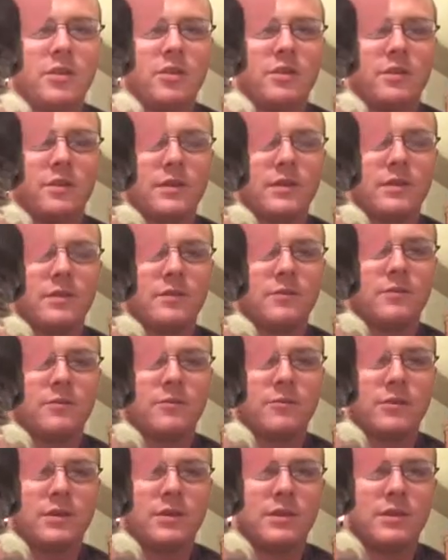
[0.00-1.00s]
on
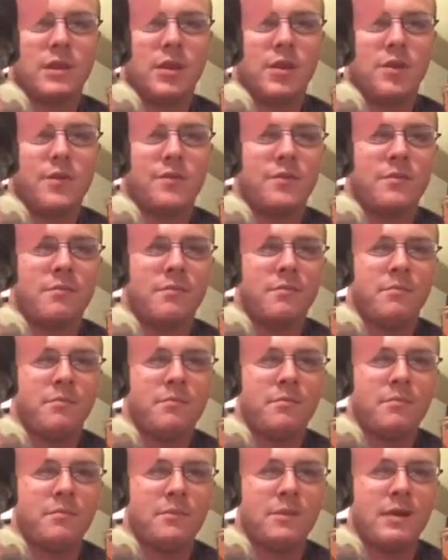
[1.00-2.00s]
Reserve
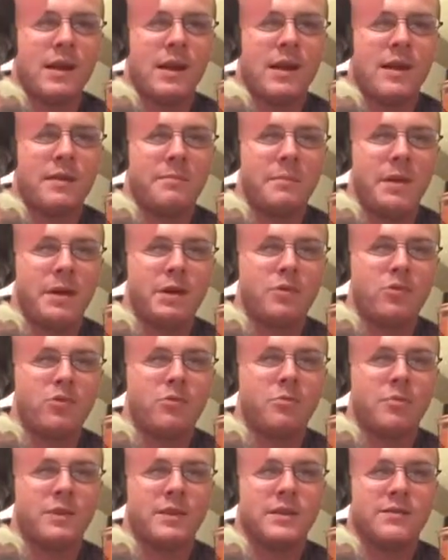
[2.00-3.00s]
line by
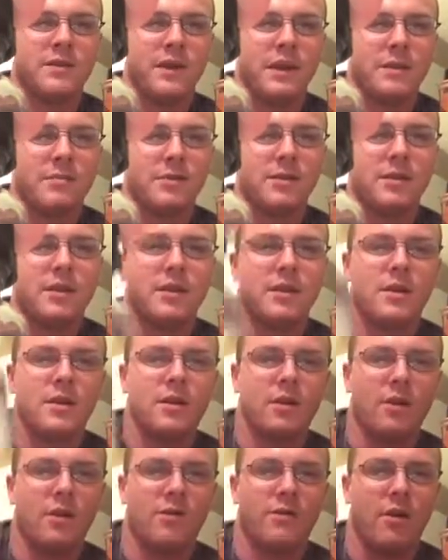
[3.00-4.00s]
Cool Breeze Vapor.
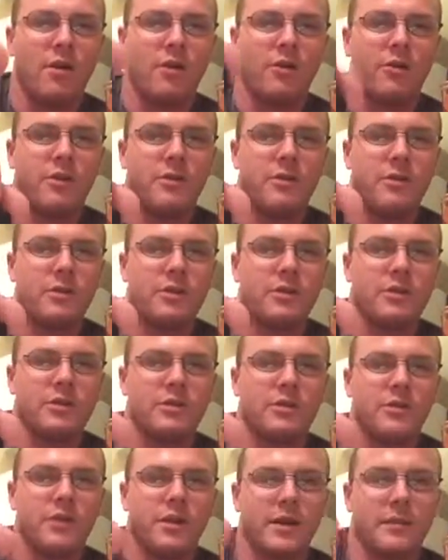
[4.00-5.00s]
Go follow them on
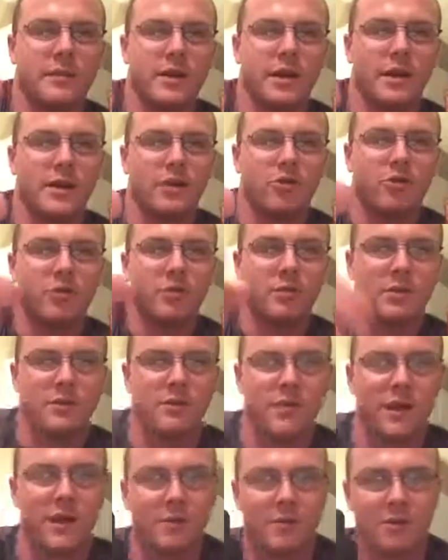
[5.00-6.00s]
Instagram at Cool Breeze
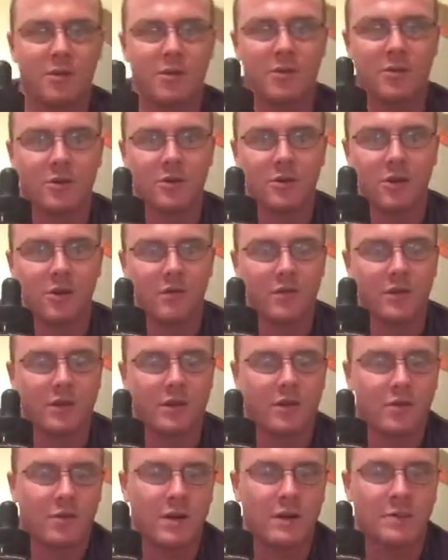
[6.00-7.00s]
Vapor. Also, go
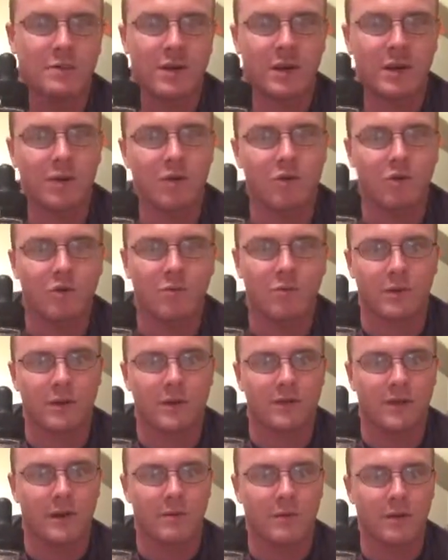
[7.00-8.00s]
visit their website,
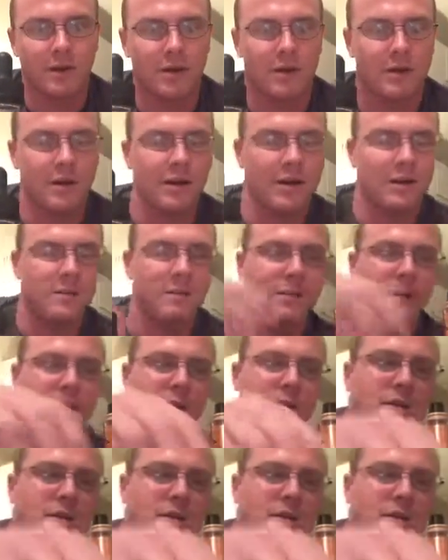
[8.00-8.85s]
coolbreezevapor.com.